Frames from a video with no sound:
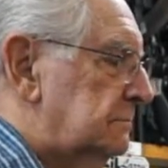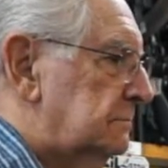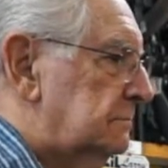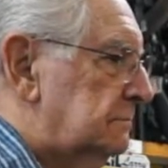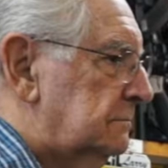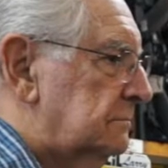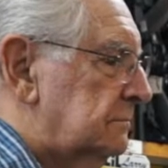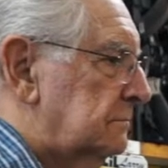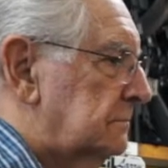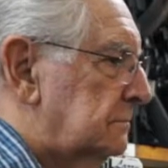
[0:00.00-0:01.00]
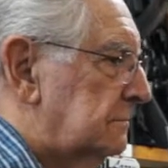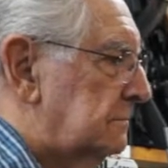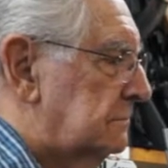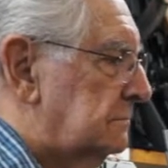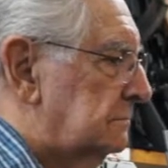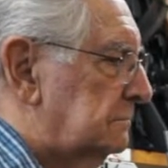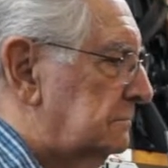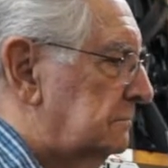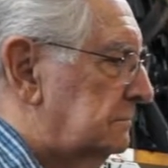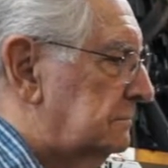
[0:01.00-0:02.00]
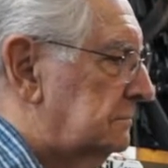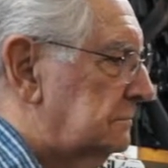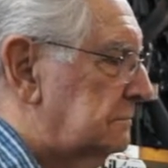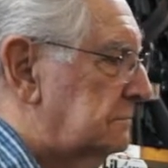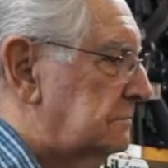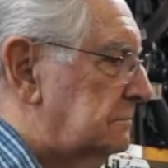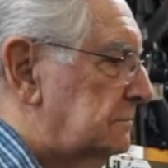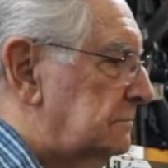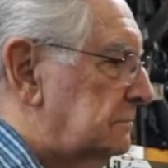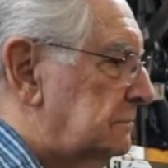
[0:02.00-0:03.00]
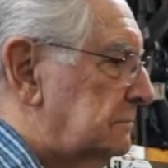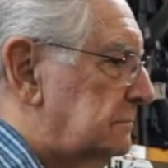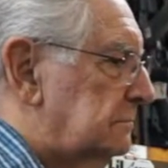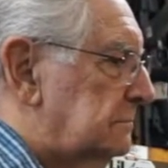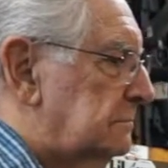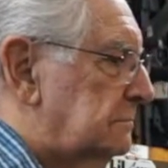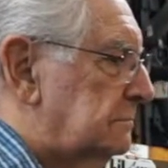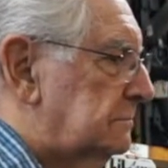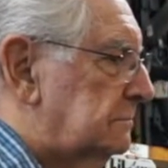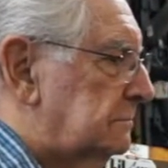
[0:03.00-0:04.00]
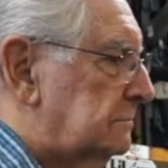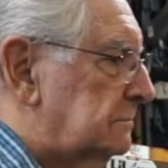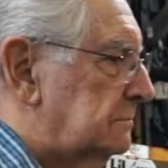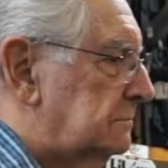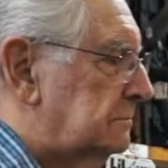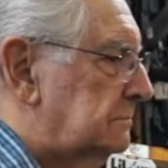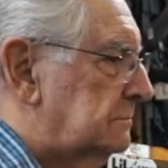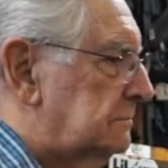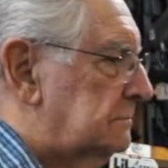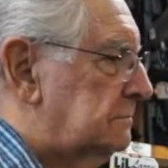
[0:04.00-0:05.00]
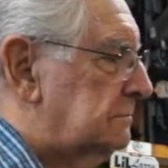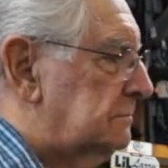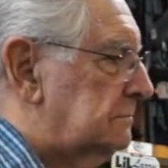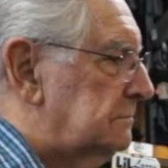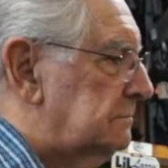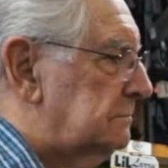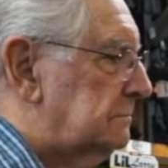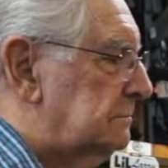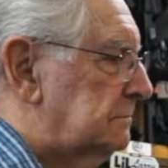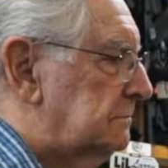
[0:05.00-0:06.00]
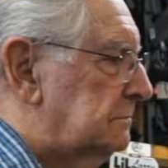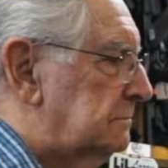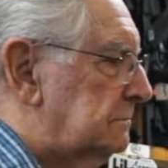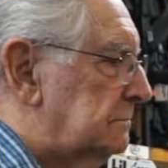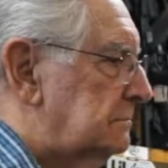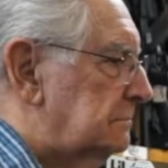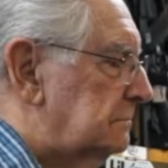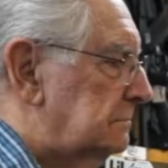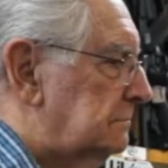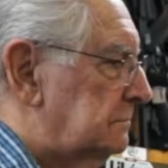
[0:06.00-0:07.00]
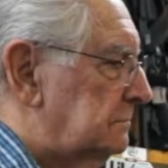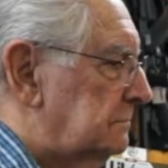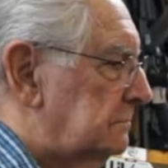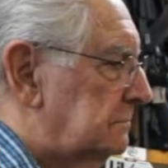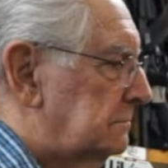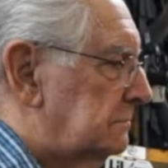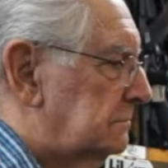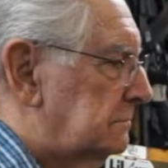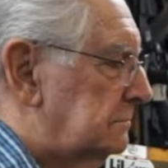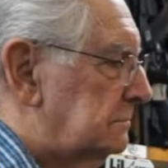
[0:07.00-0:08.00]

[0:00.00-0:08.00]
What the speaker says: This person isn't speaking.